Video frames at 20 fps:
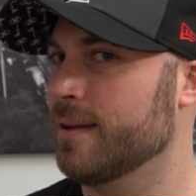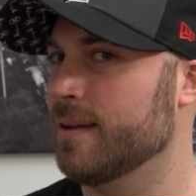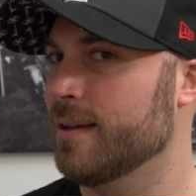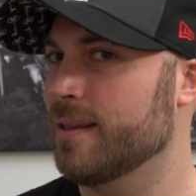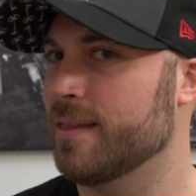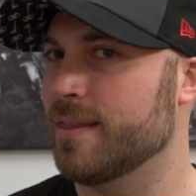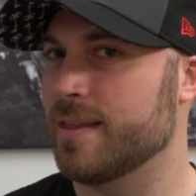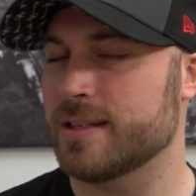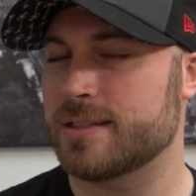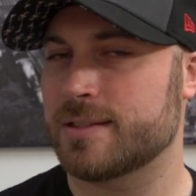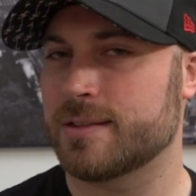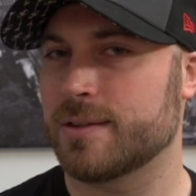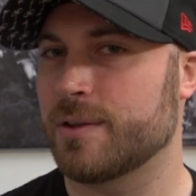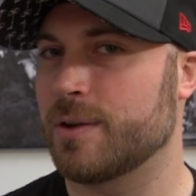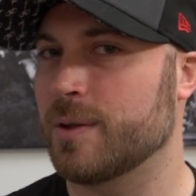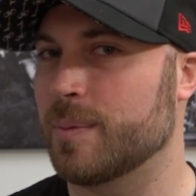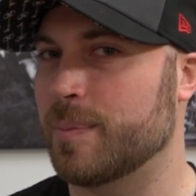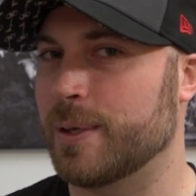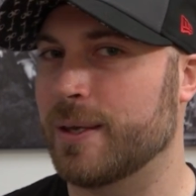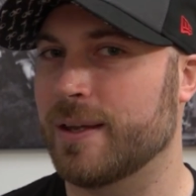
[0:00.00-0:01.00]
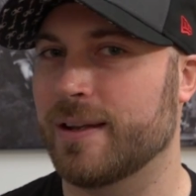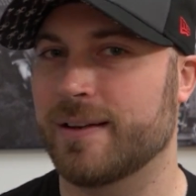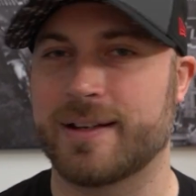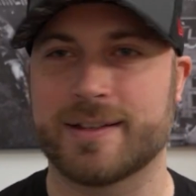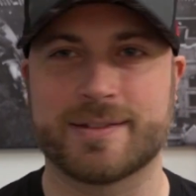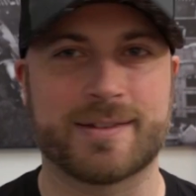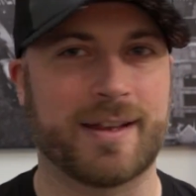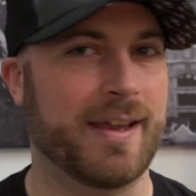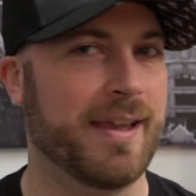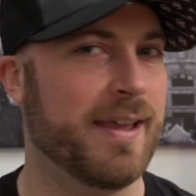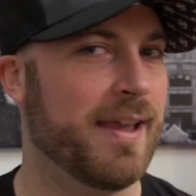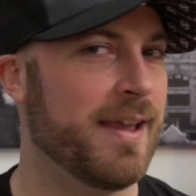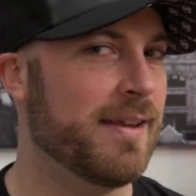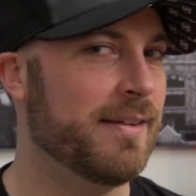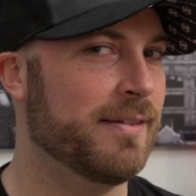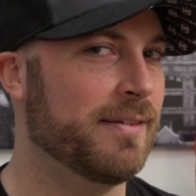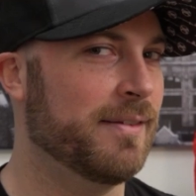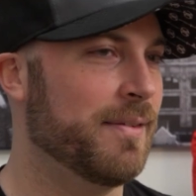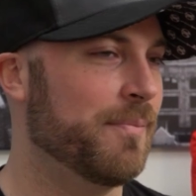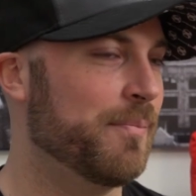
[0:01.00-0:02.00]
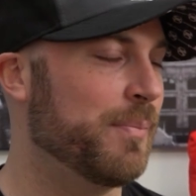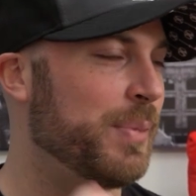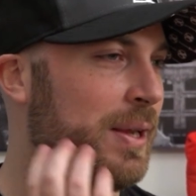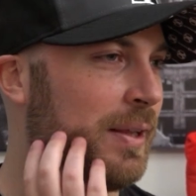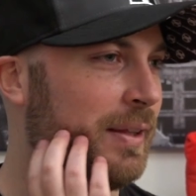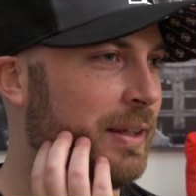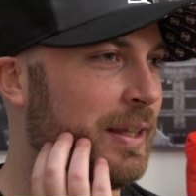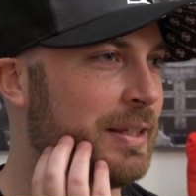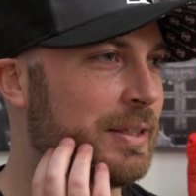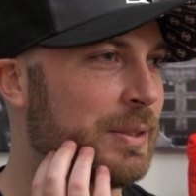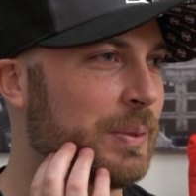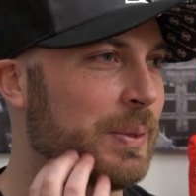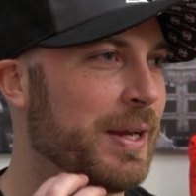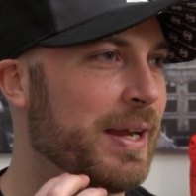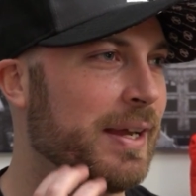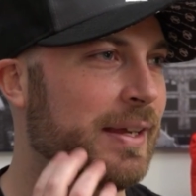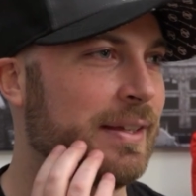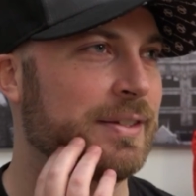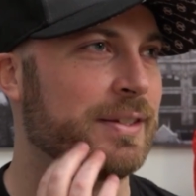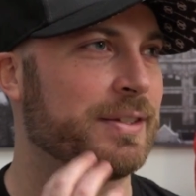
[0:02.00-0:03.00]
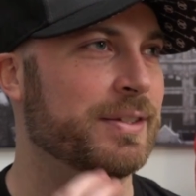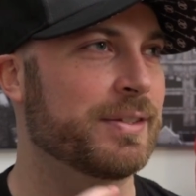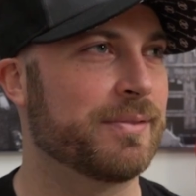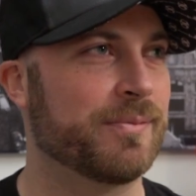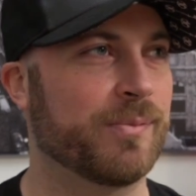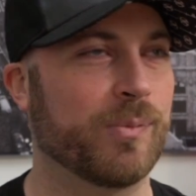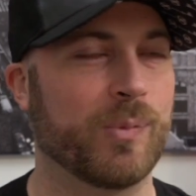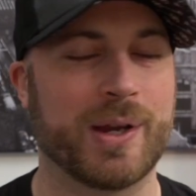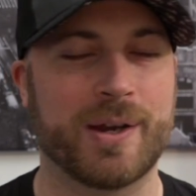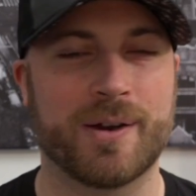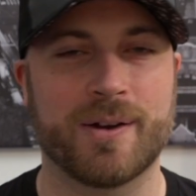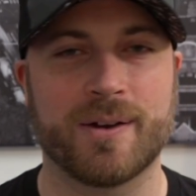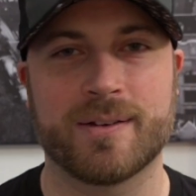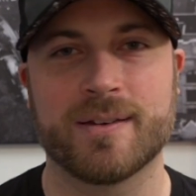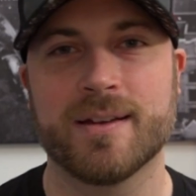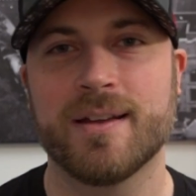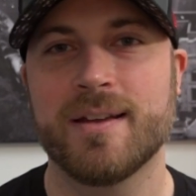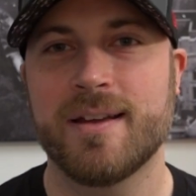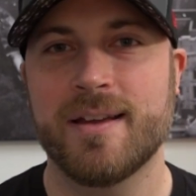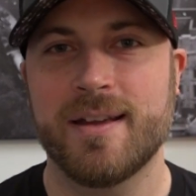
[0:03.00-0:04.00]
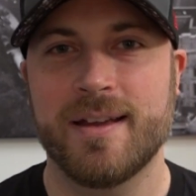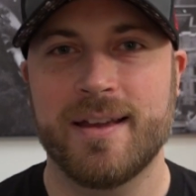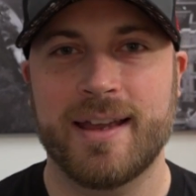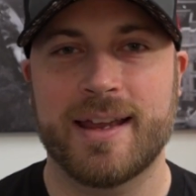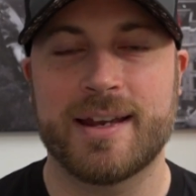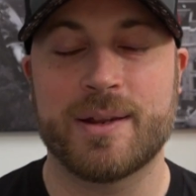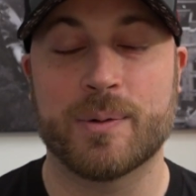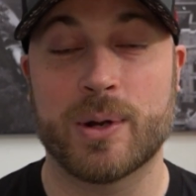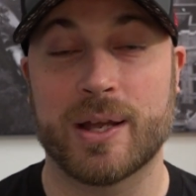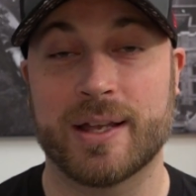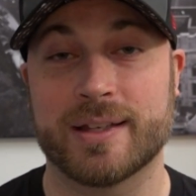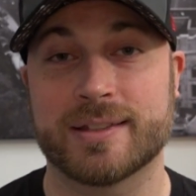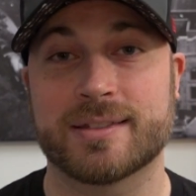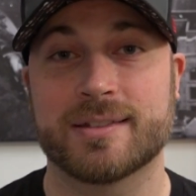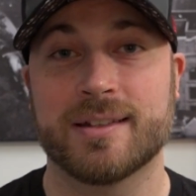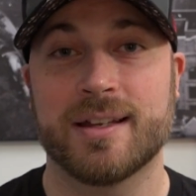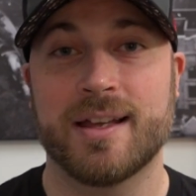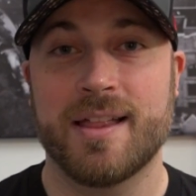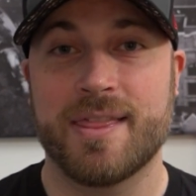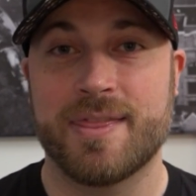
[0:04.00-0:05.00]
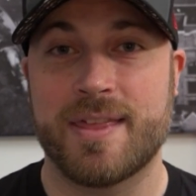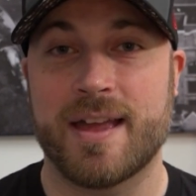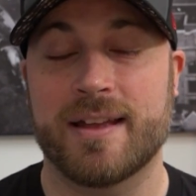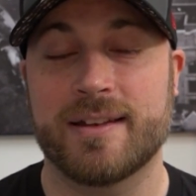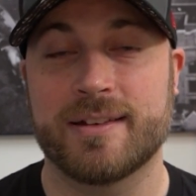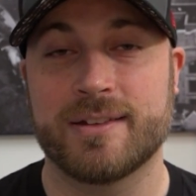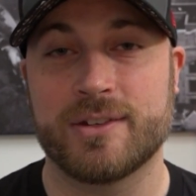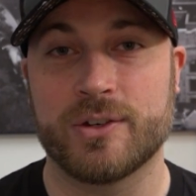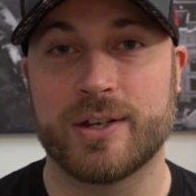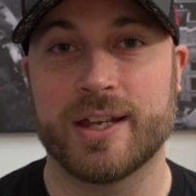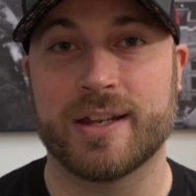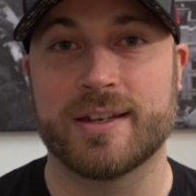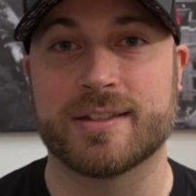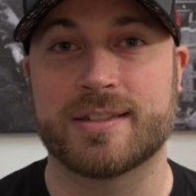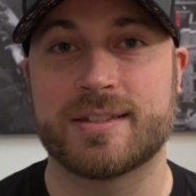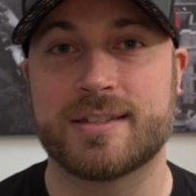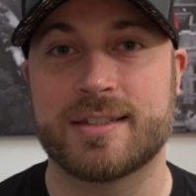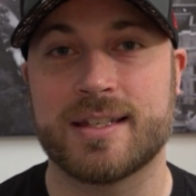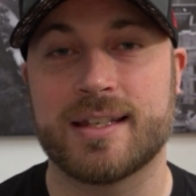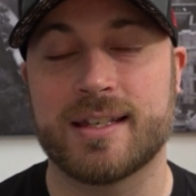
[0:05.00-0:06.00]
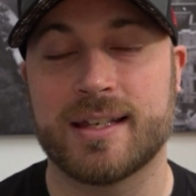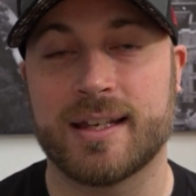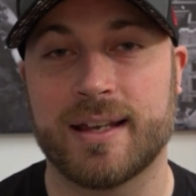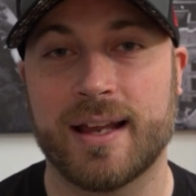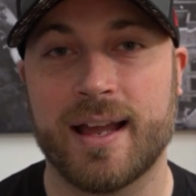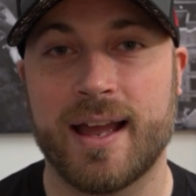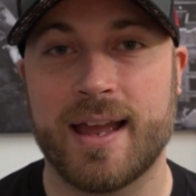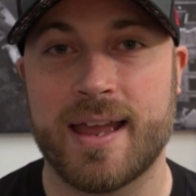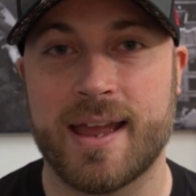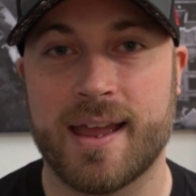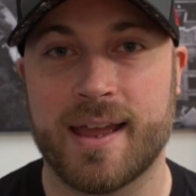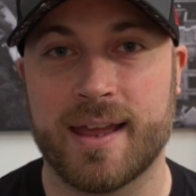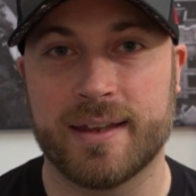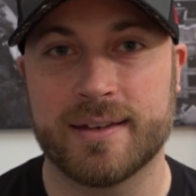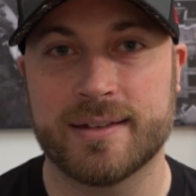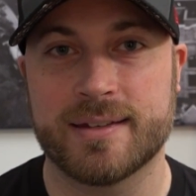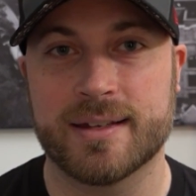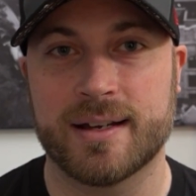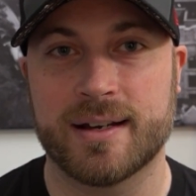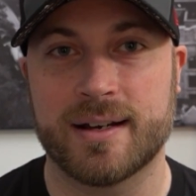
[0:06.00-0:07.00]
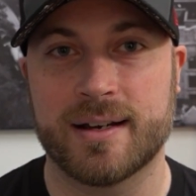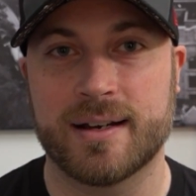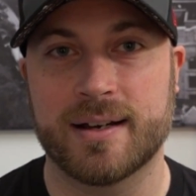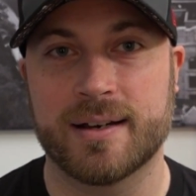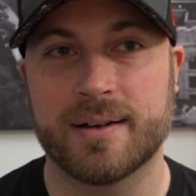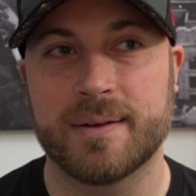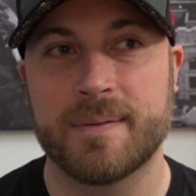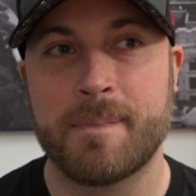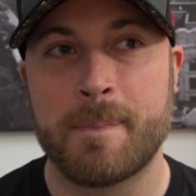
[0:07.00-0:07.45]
this a little bit because I hate being this way. It's just weird. Anyways, that you get to see, and I